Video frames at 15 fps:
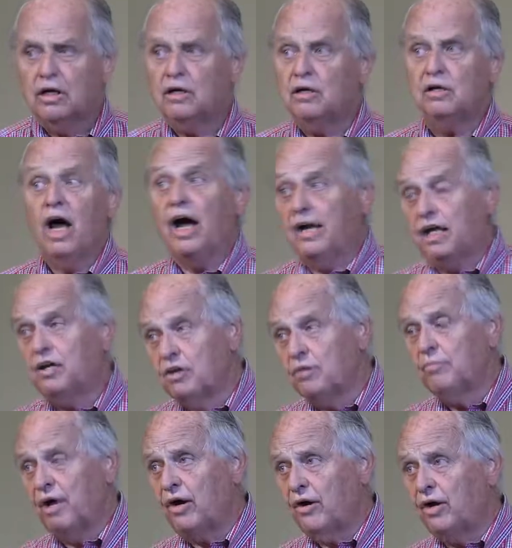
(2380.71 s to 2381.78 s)
not
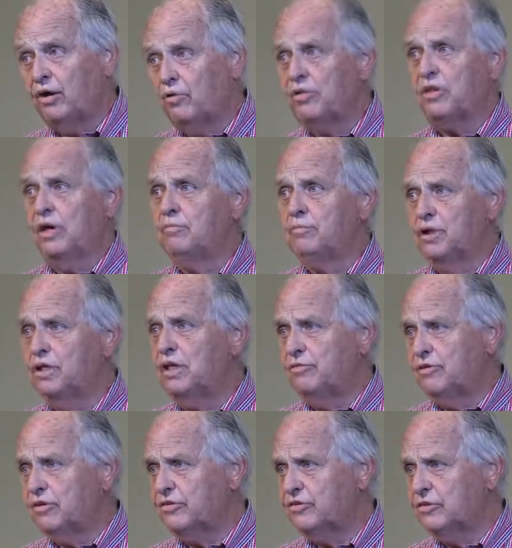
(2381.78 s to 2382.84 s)
intermarrying with
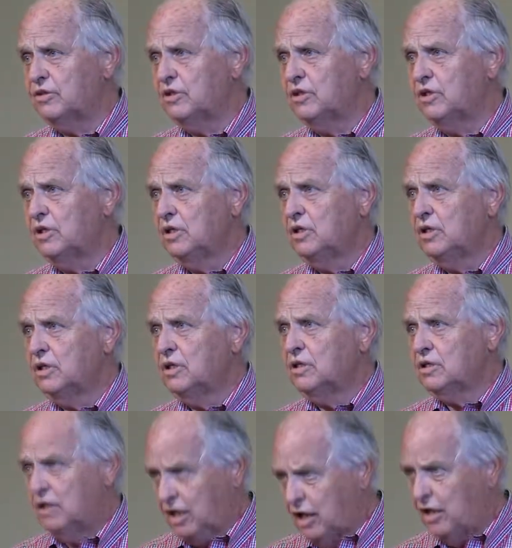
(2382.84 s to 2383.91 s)
unbelievers
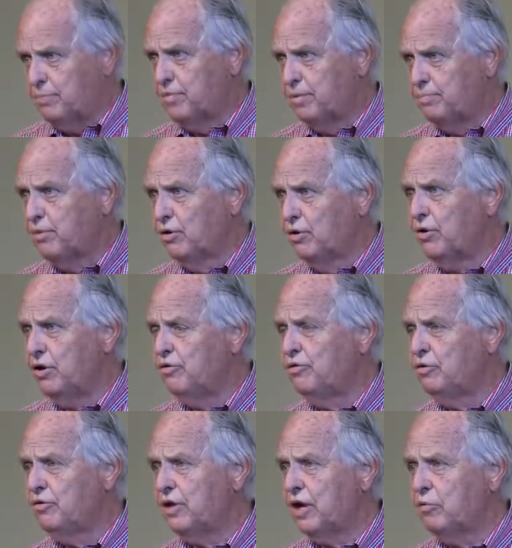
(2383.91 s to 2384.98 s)
to keep the purity of
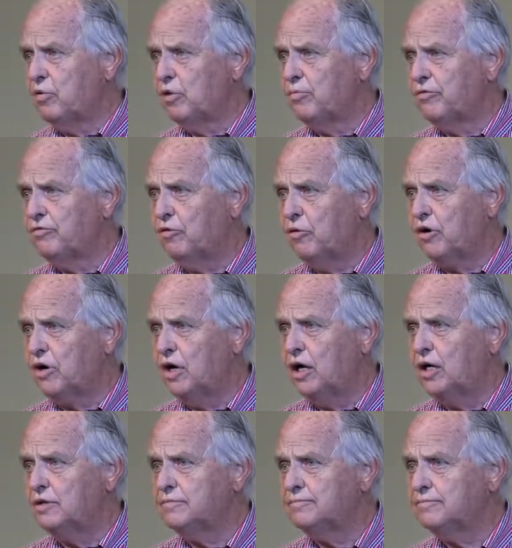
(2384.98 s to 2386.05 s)
who they were before God.